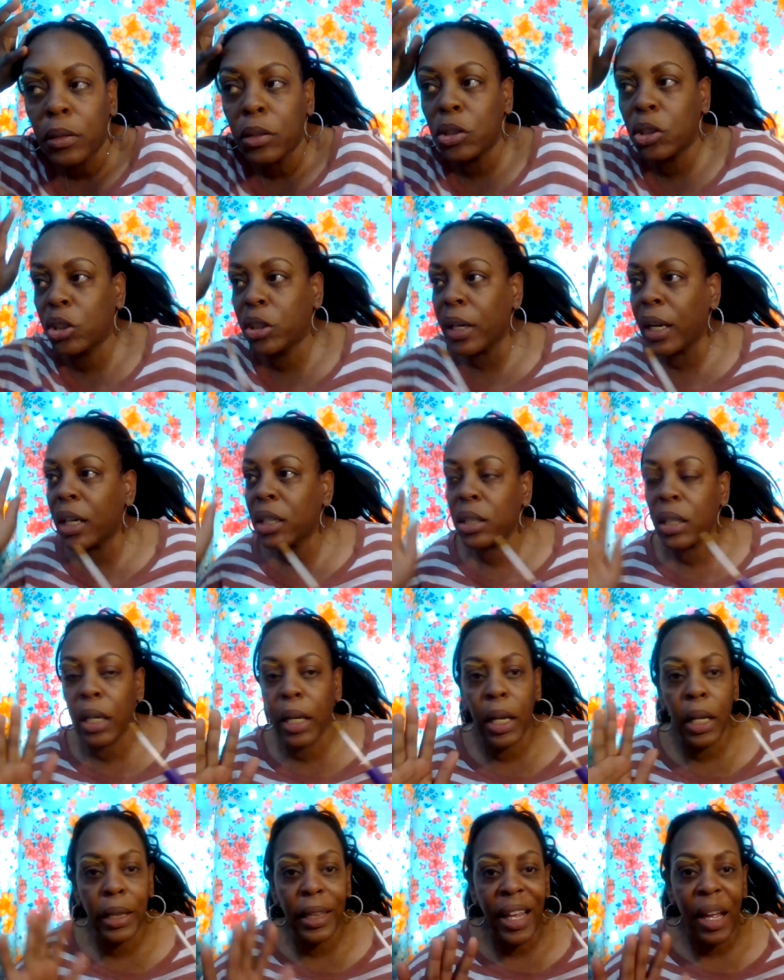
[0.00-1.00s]
just to
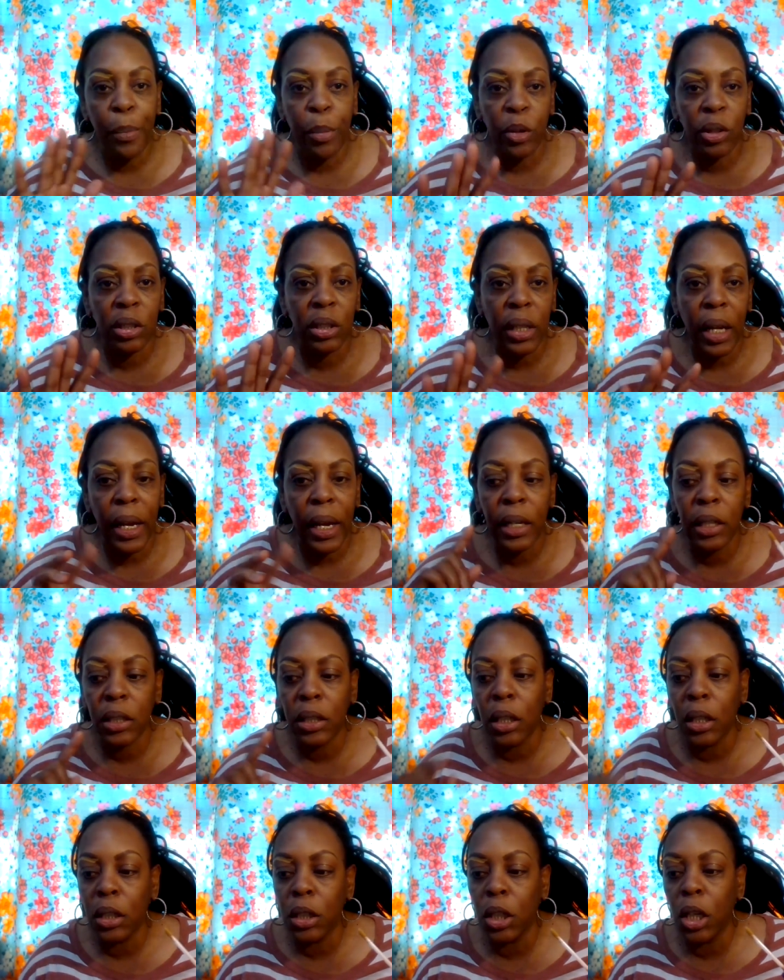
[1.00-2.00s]
get that
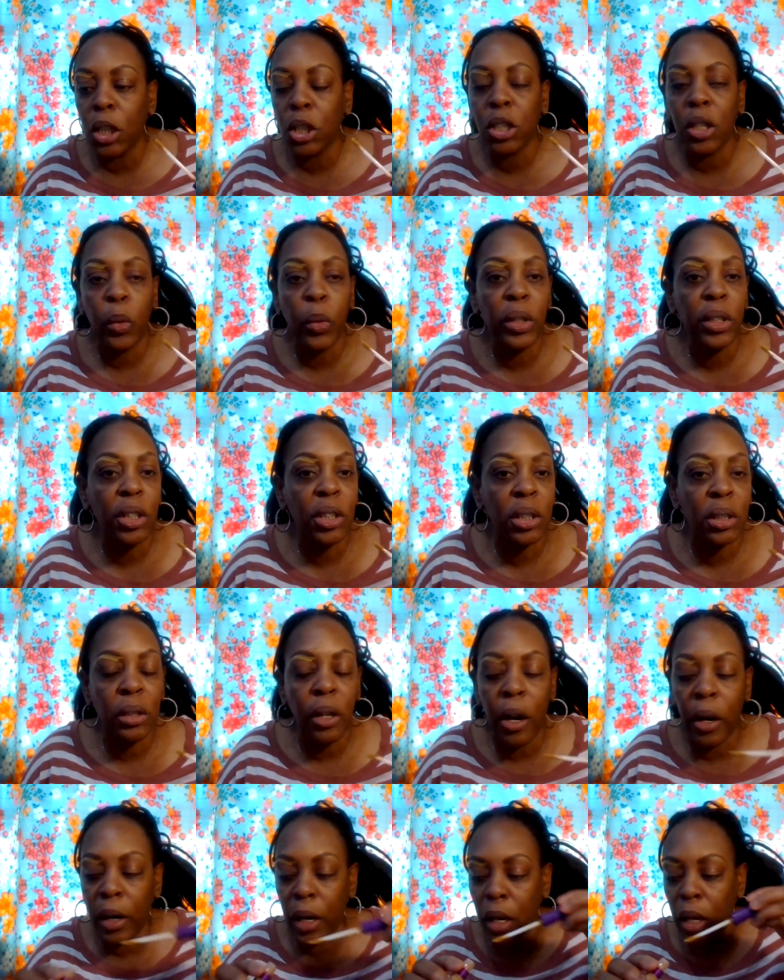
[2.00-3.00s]
precise look so we're just
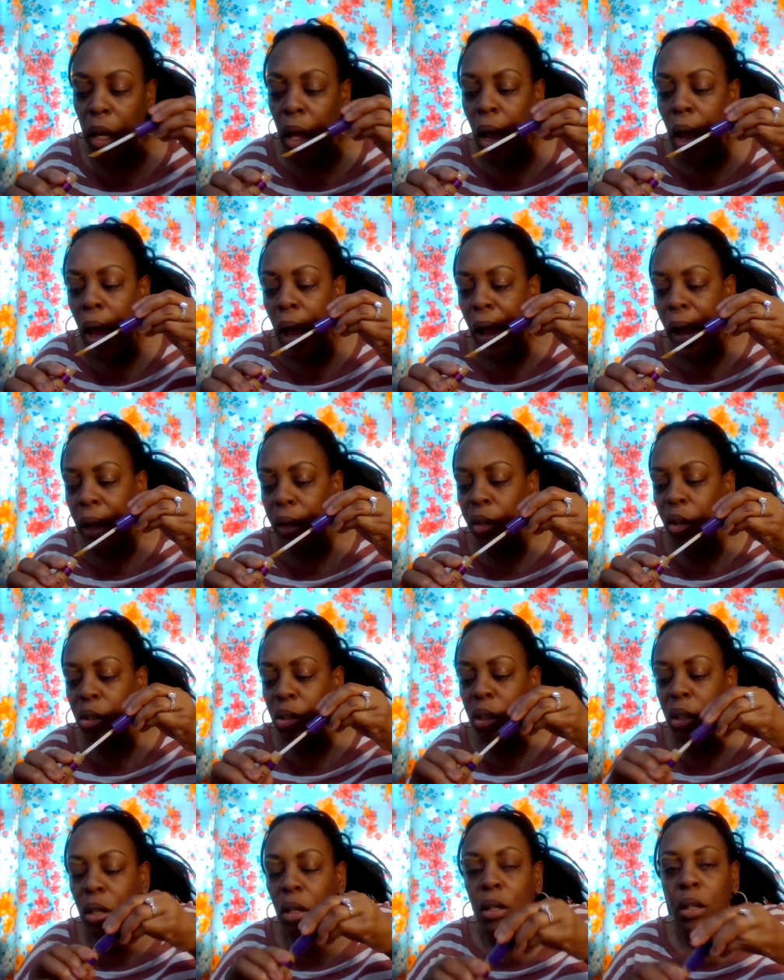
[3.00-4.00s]
starting I
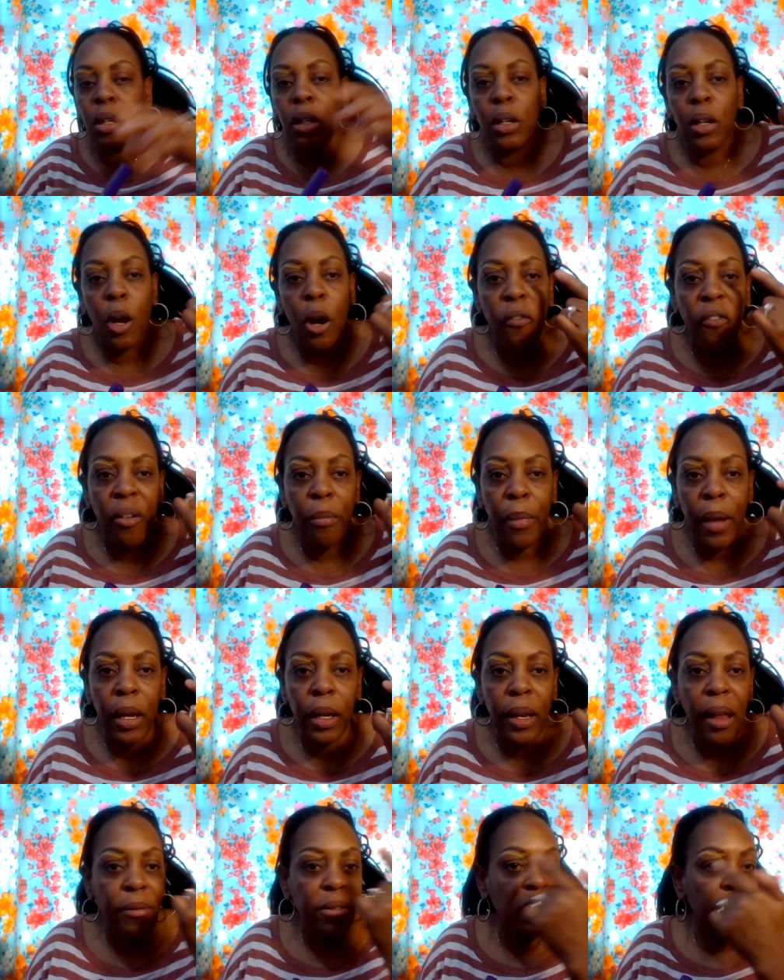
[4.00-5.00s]
usually go from my
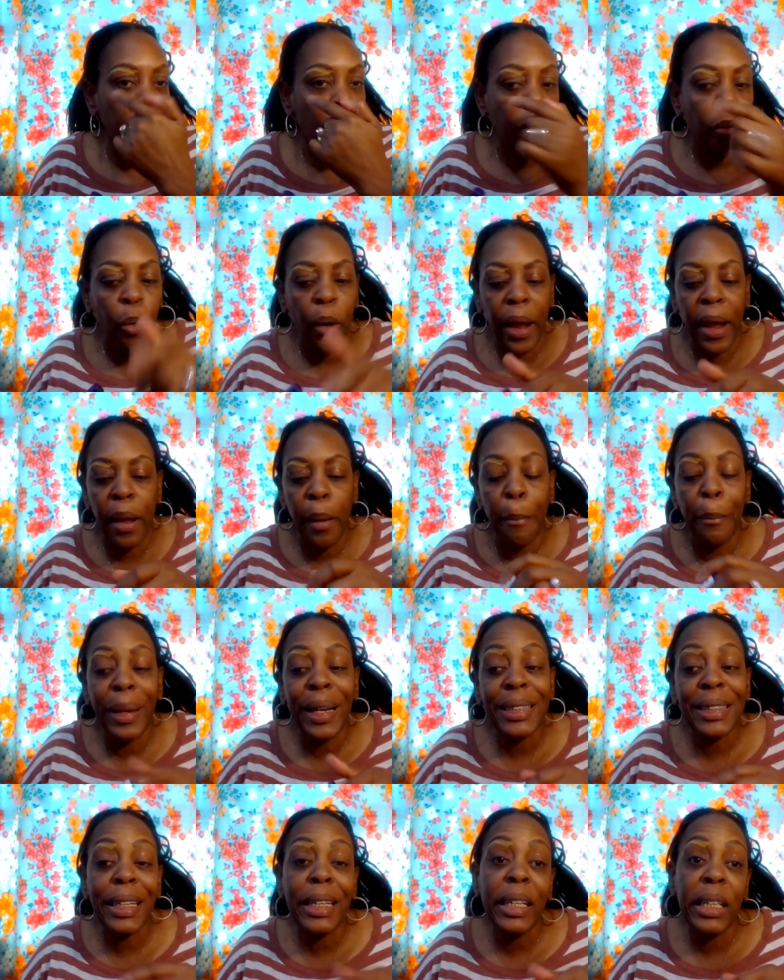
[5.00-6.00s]
left to my right
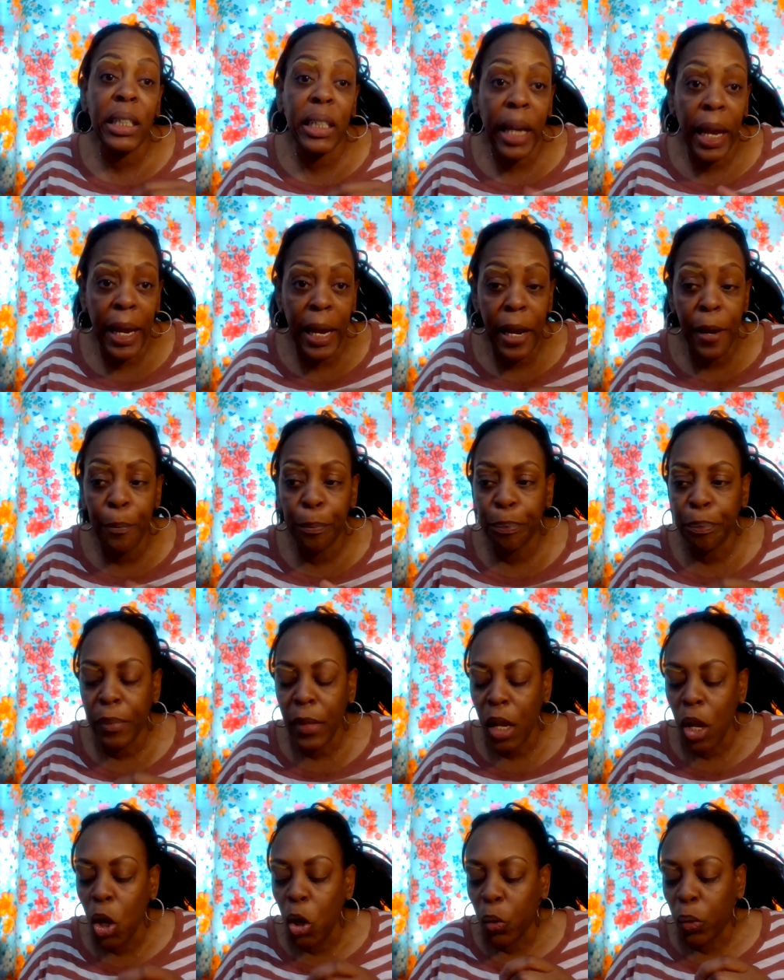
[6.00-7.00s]
but today
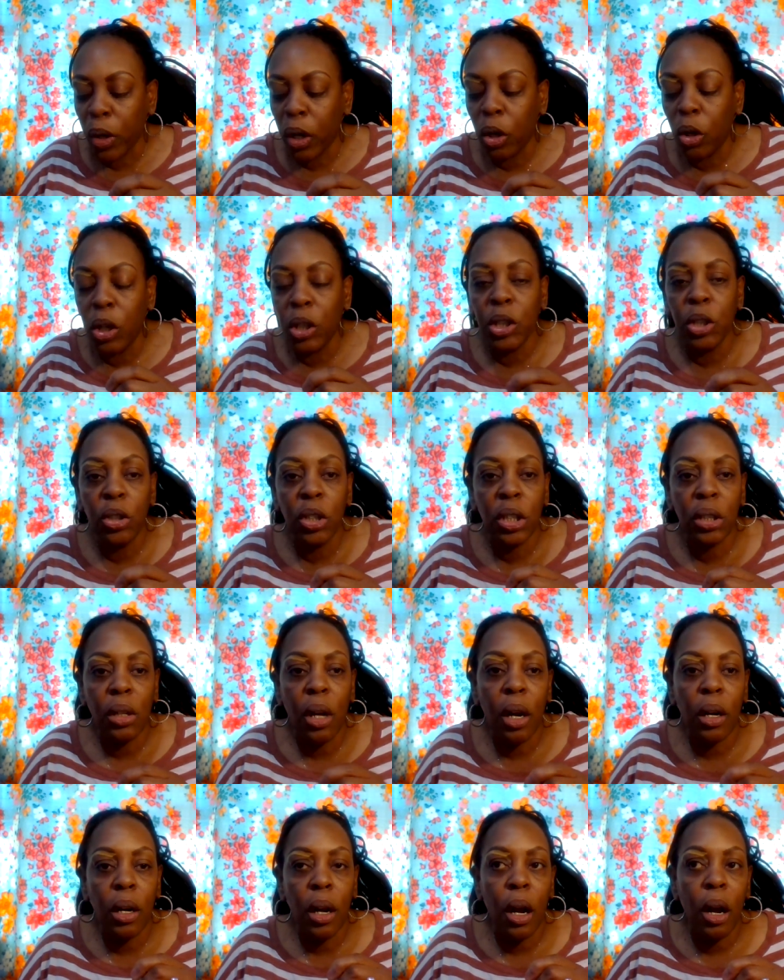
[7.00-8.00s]
we're going to
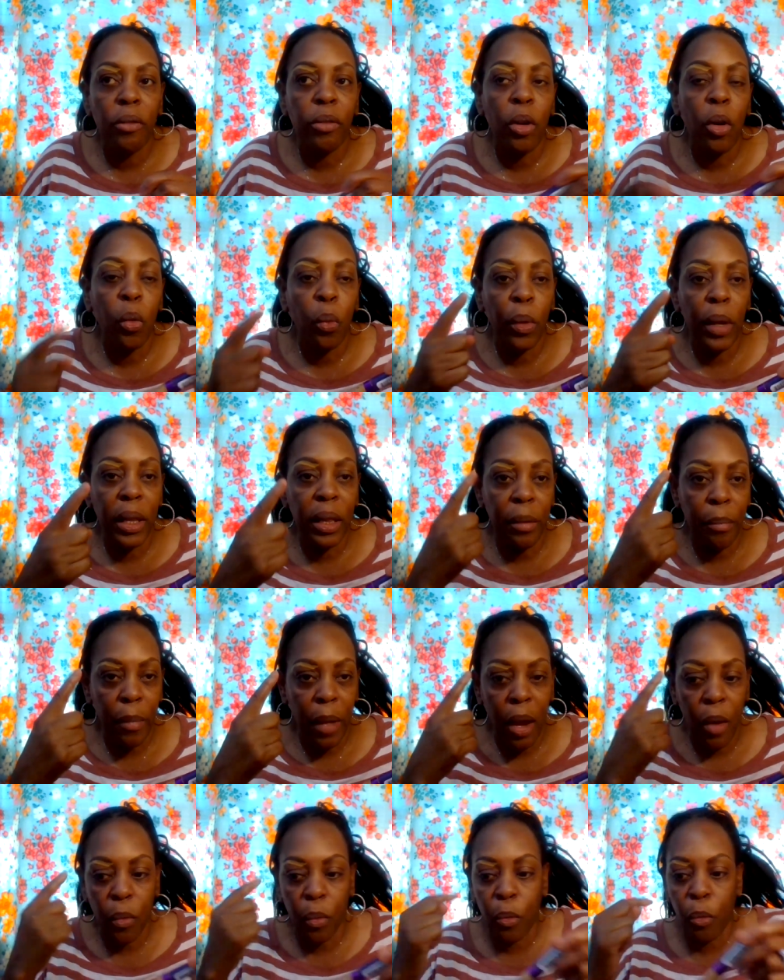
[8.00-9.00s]
start off with
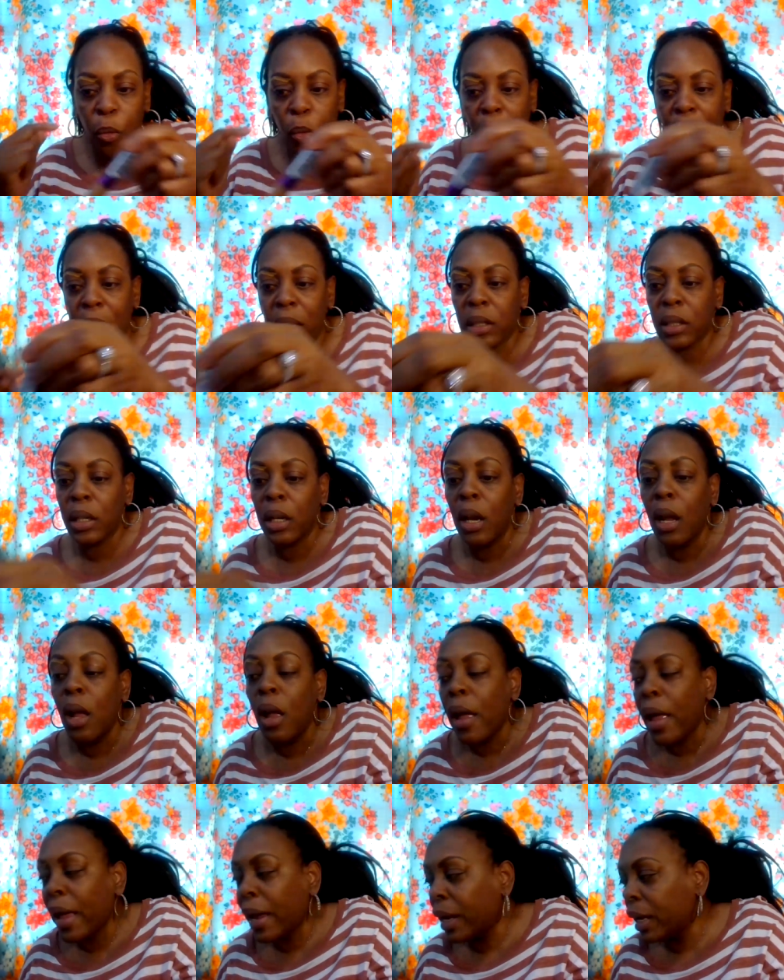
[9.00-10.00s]
my right
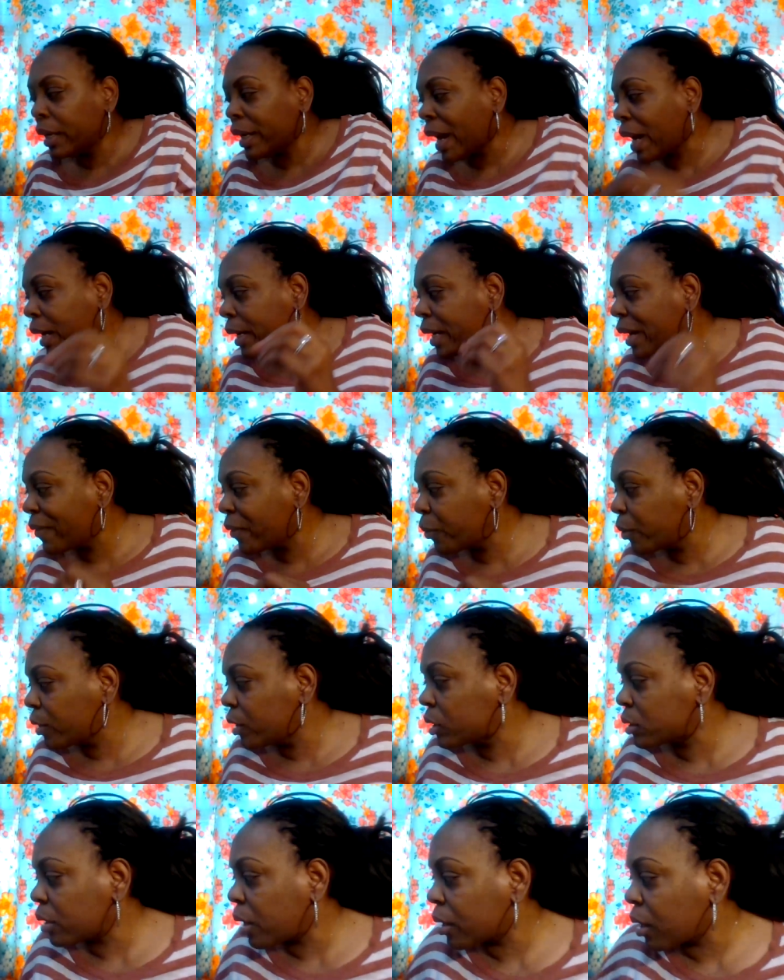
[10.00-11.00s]
and I never really
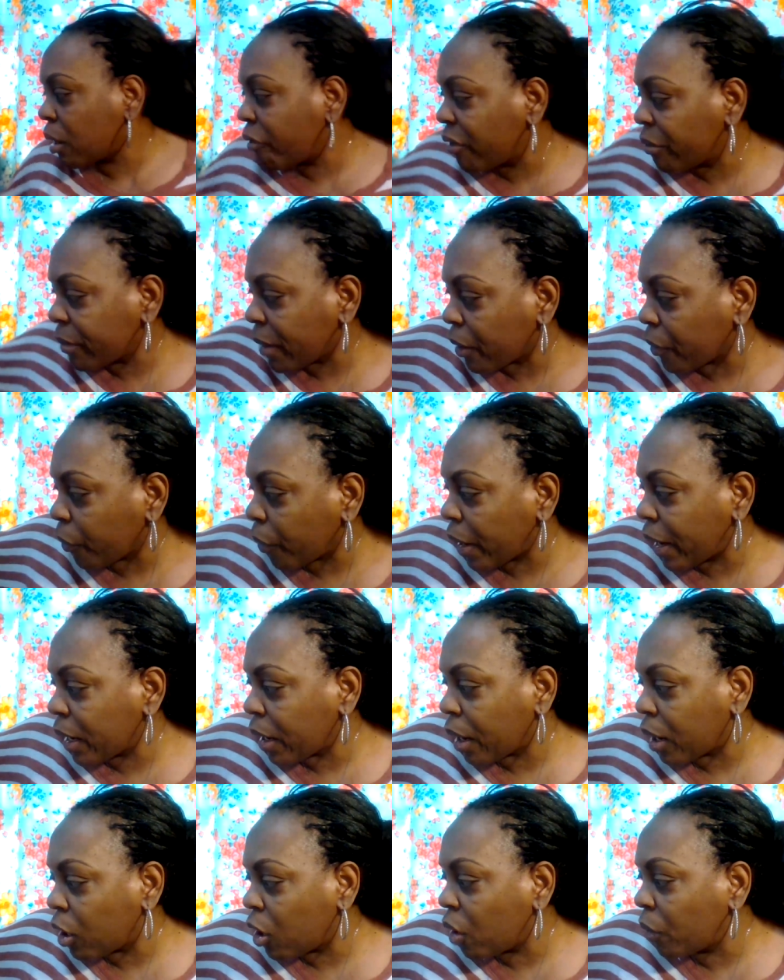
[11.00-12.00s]
start off with my right
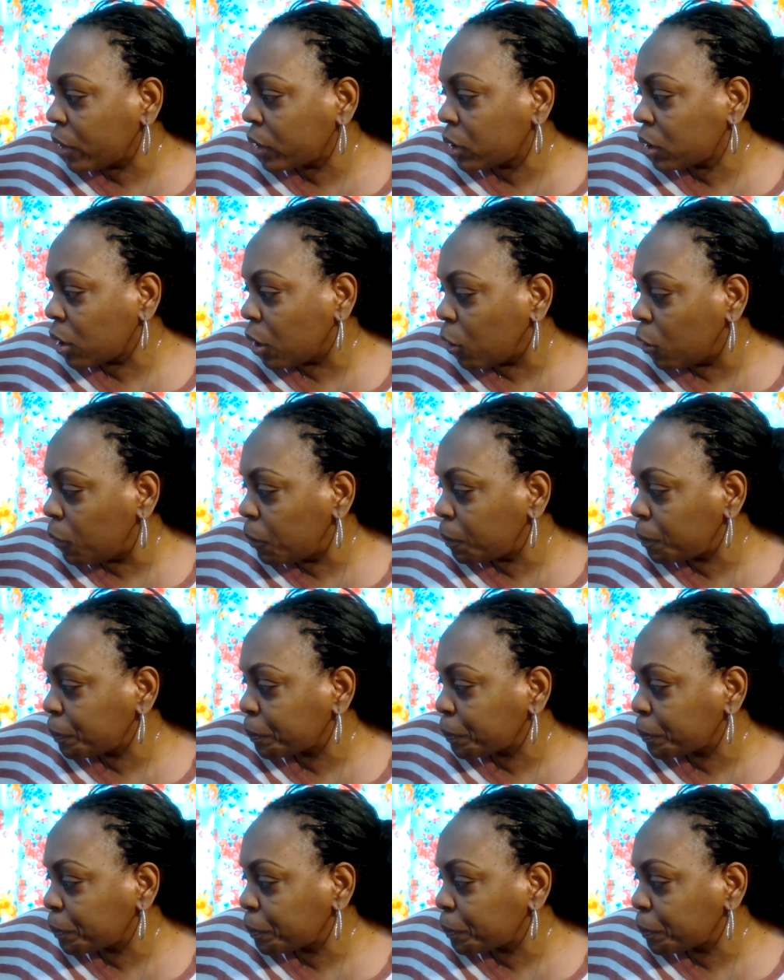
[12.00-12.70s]
I always go